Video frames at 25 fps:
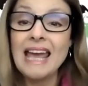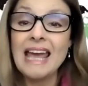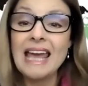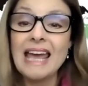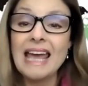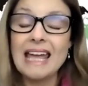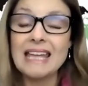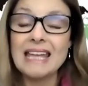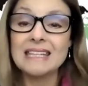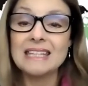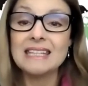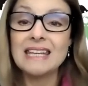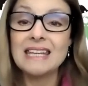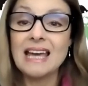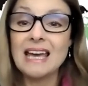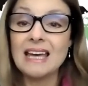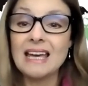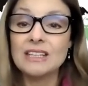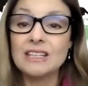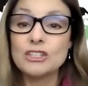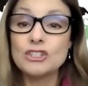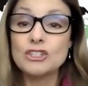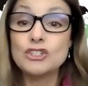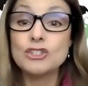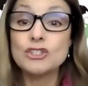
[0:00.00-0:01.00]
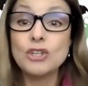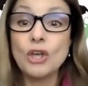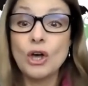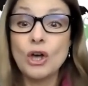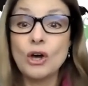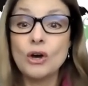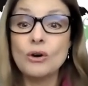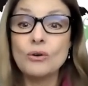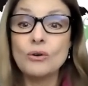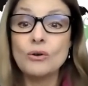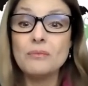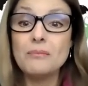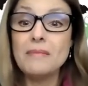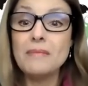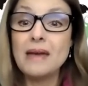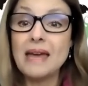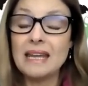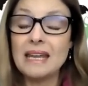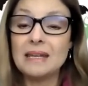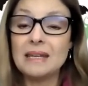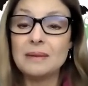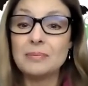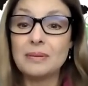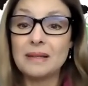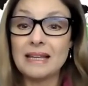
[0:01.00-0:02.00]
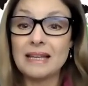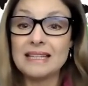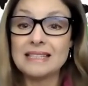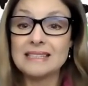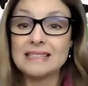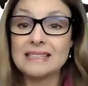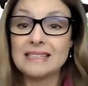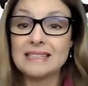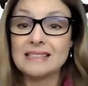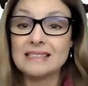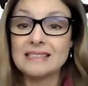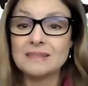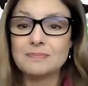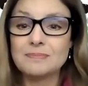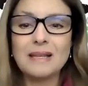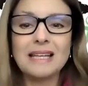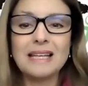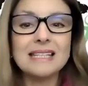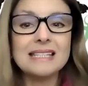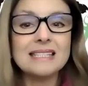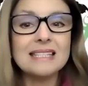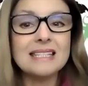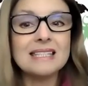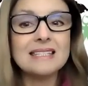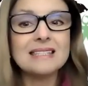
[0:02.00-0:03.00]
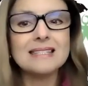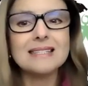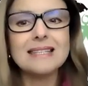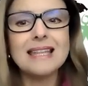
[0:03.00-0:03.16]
And yet, so many places, places